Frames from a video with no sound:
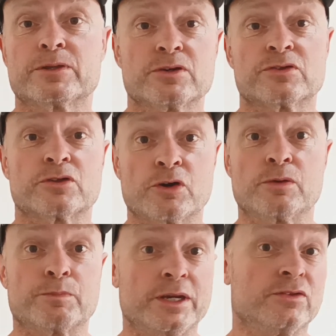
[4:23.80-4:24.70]
Just
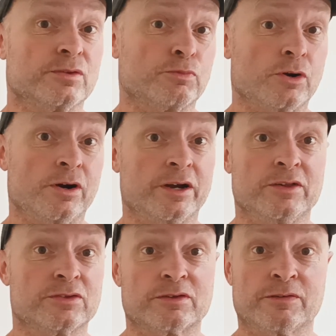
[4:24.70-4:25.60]
don't be
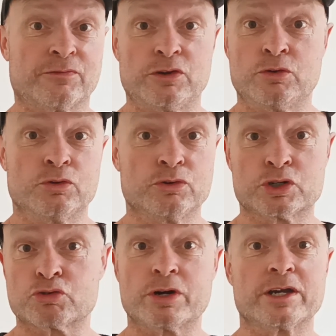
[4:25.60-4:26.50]
surprised if you
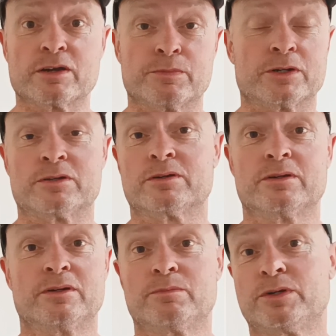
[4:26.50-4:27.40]
shrink a bit,
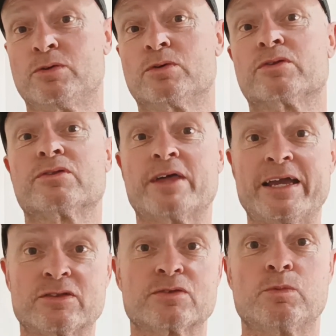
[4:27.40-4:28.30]
because
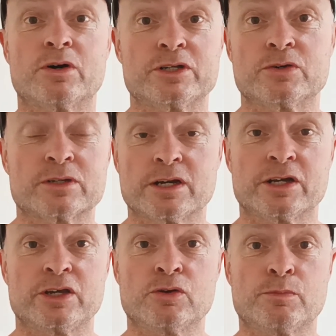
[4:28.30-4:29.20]
that's what you're
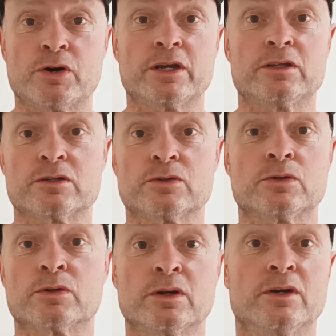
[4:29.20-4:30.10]
telling your body to
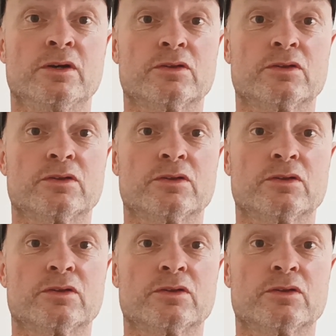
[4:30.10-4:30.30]
do.